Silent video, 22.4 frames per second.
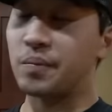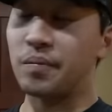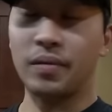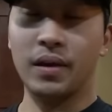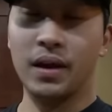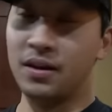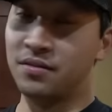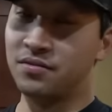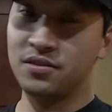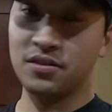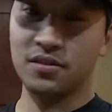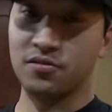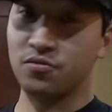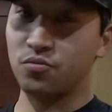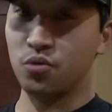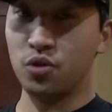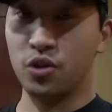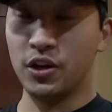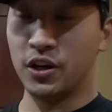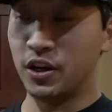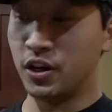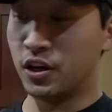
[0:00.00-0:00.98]
It's just
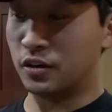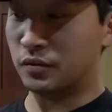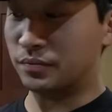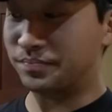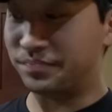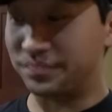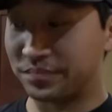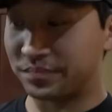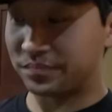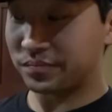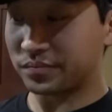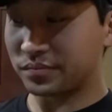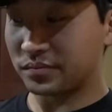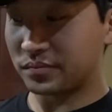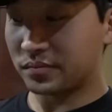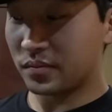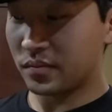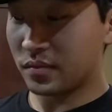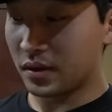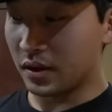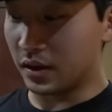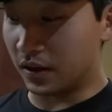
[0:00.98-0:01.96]
really good.
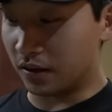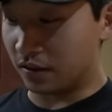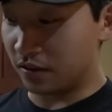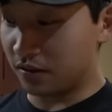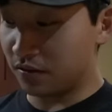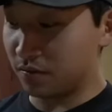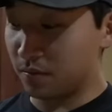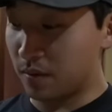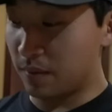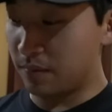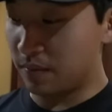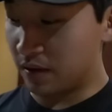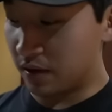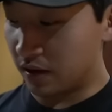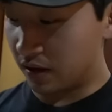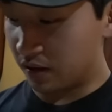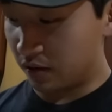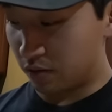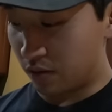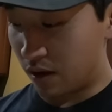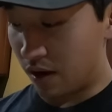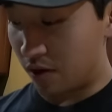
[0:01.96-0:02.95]
Like these might be
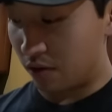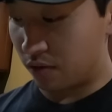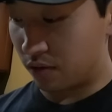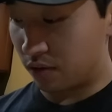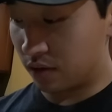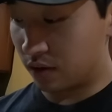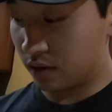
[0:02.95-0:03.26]
like, wow.